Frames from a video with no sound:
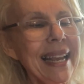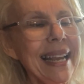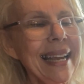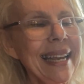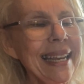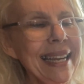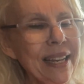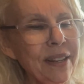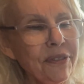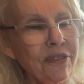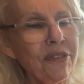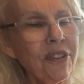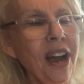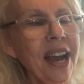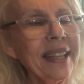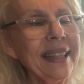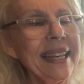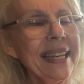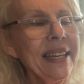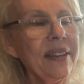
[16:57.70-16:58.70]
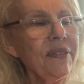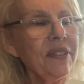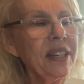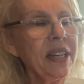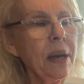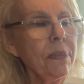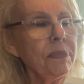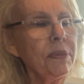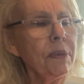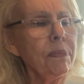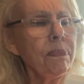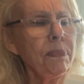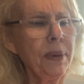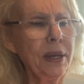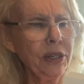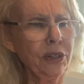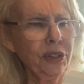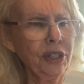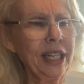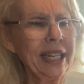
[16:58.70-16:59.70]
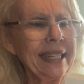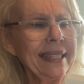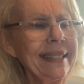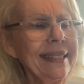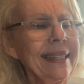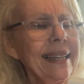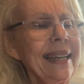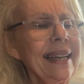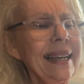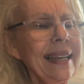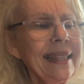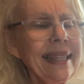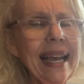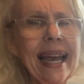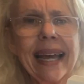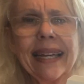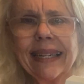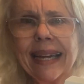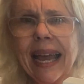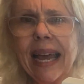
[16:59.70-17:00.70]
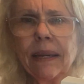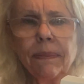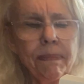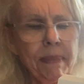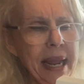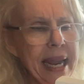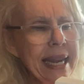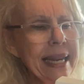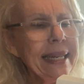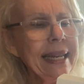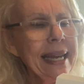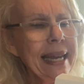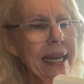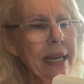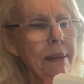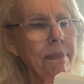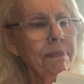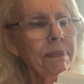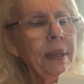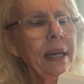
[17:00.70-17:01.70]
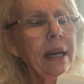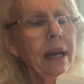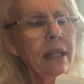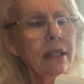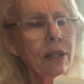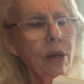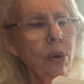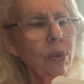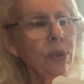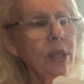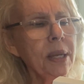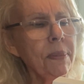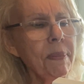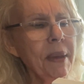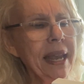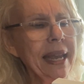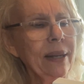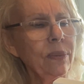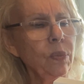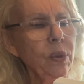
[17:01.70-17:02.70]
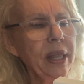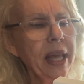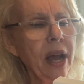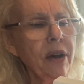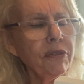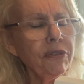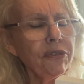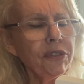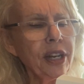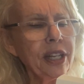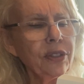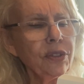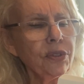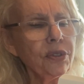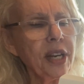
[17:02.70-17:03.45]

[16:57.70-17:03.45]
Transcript: He had finally given up the bitterness that had made him a lonely man without friends or